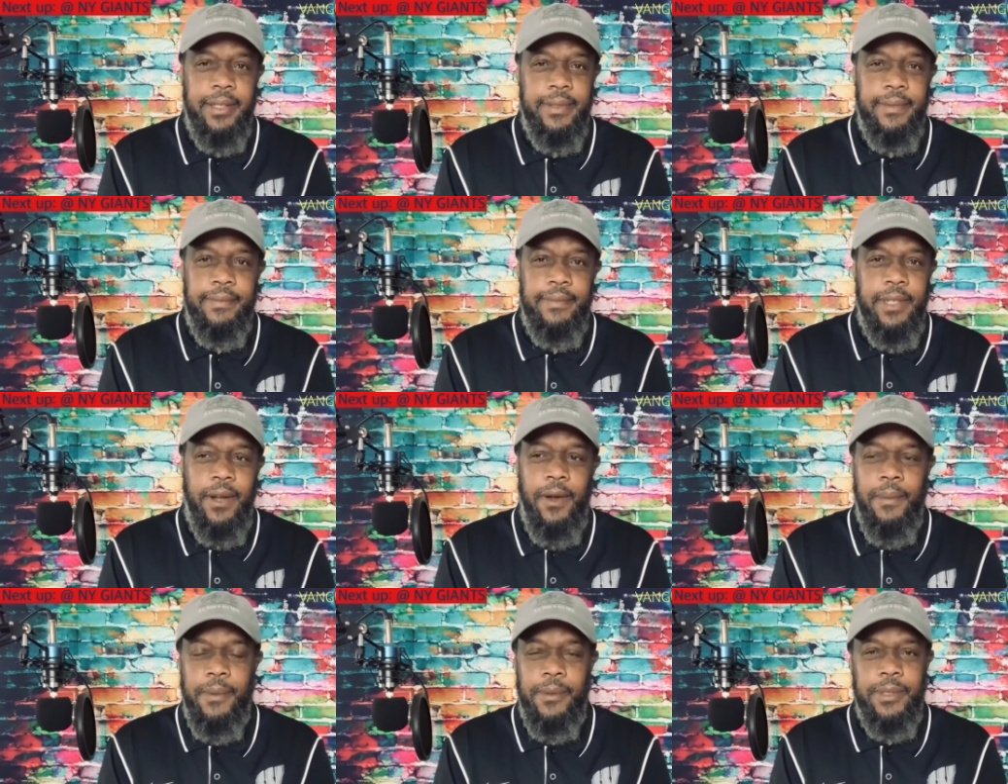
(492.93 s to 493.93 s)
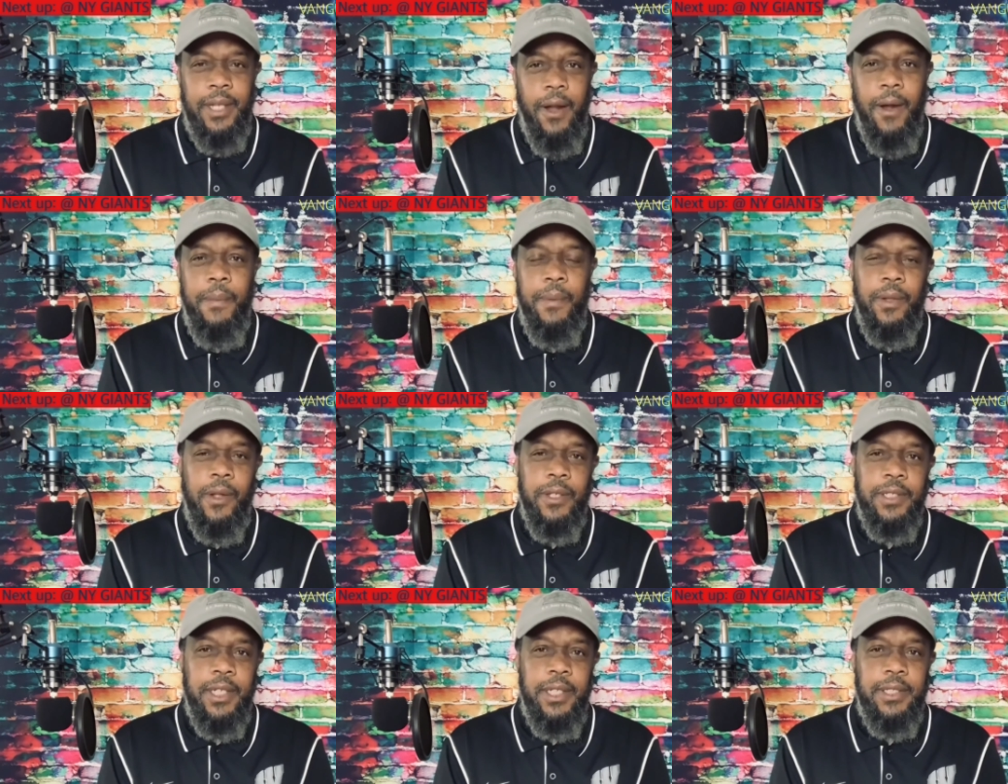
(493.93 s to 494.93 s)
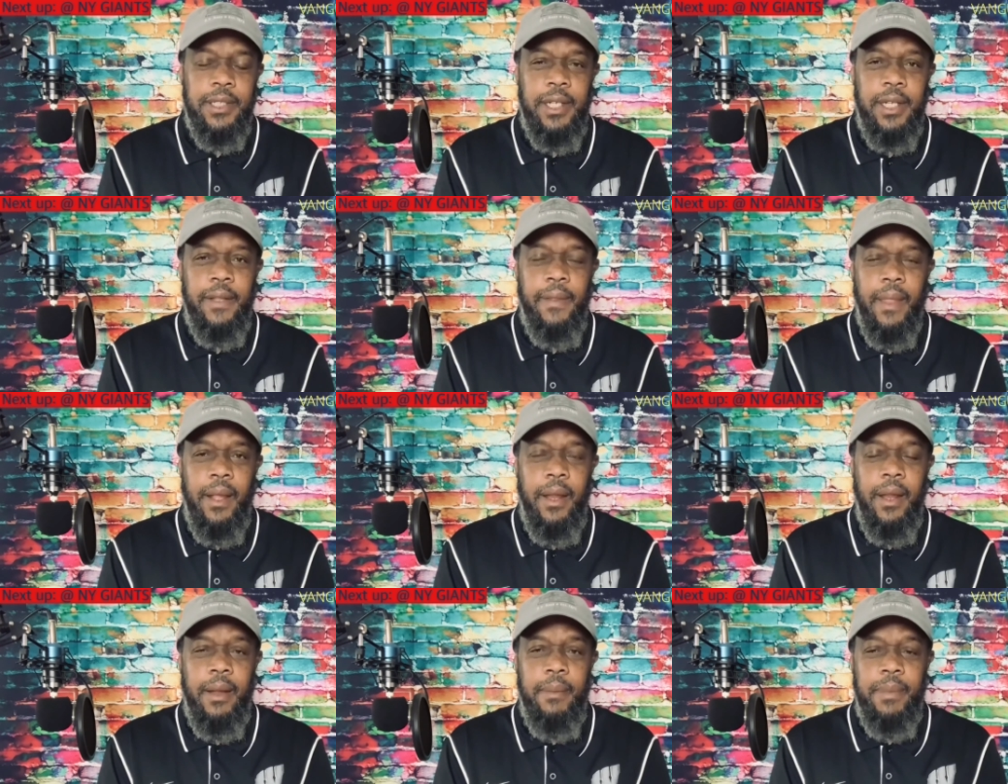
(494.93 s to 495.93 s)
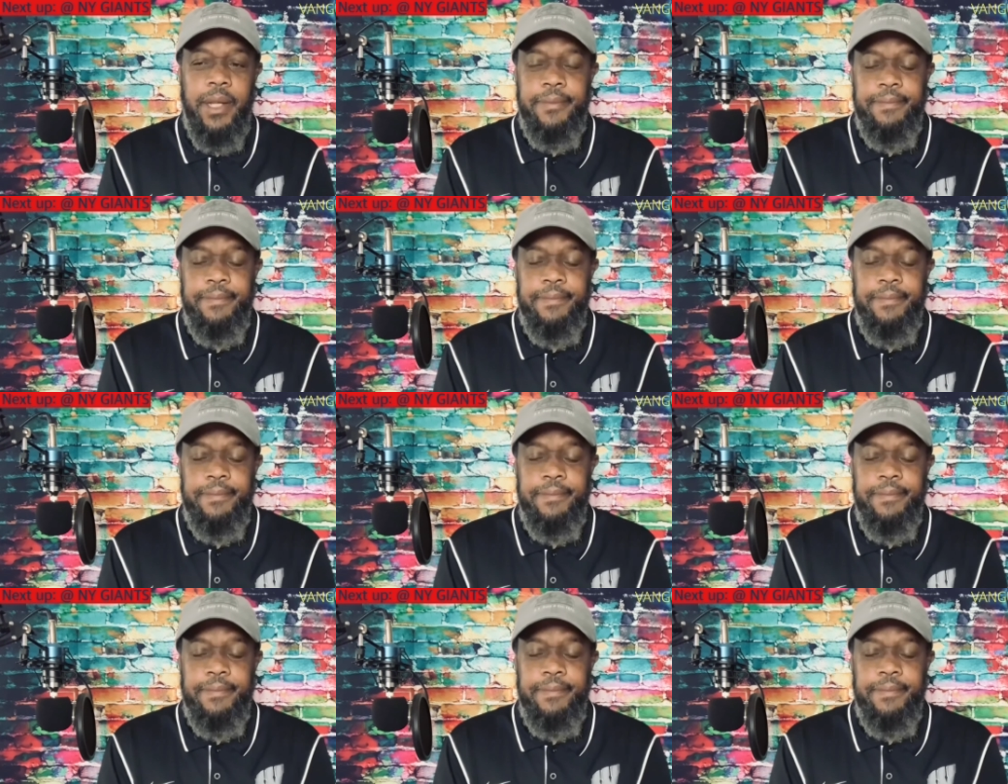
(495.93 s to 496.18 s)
terrible, terrible loss yesterday. But